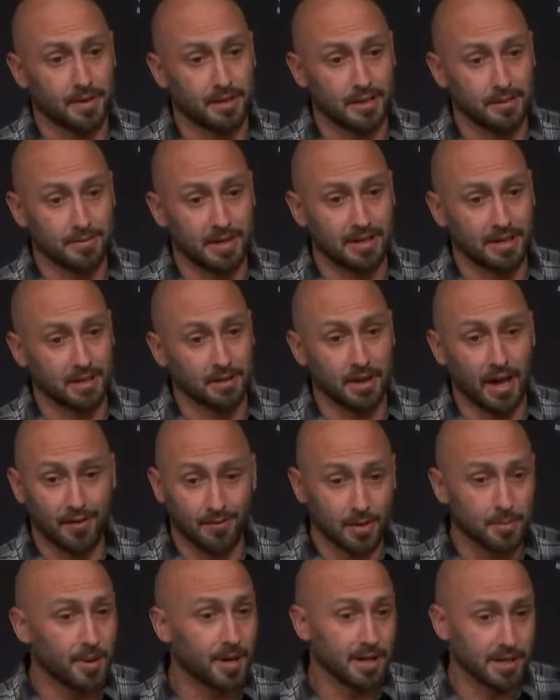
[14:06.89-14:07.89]
I think
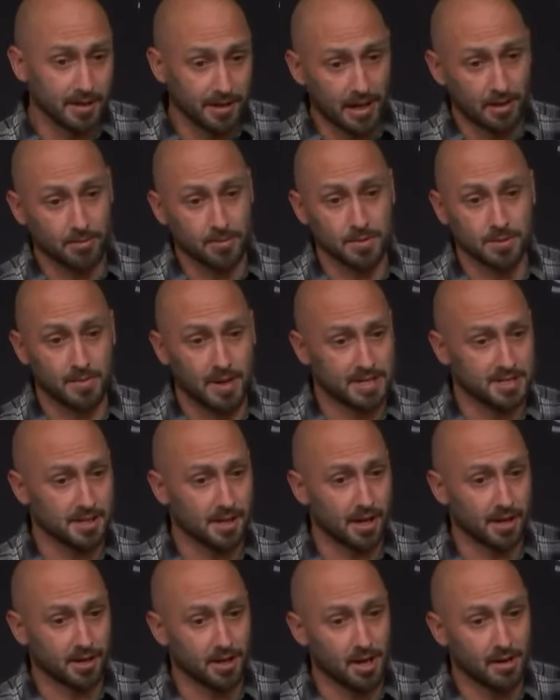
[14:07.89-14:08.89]
everybody in that room has
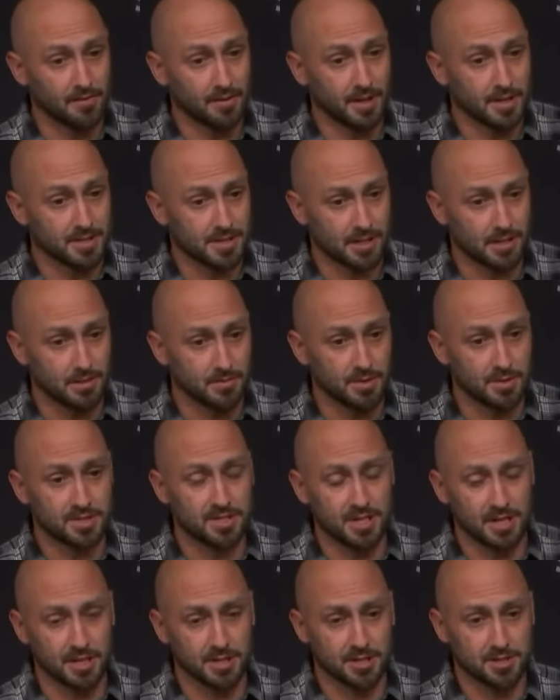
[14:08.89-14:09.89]
a lot of confidence in him. You
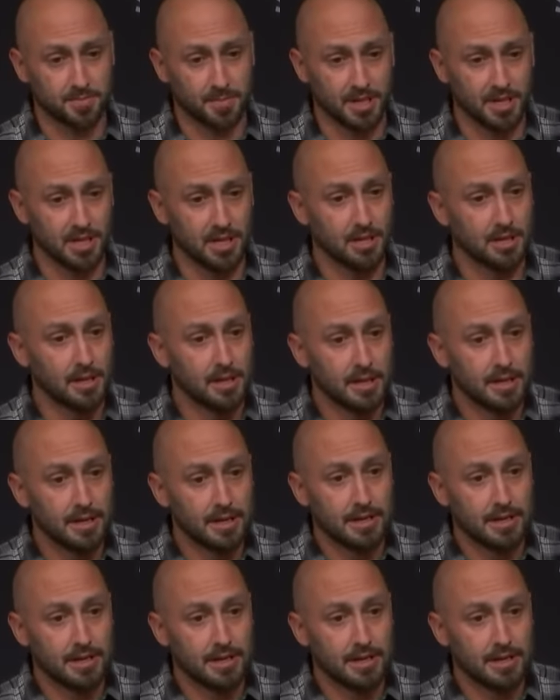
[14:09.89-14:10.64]
see his speed.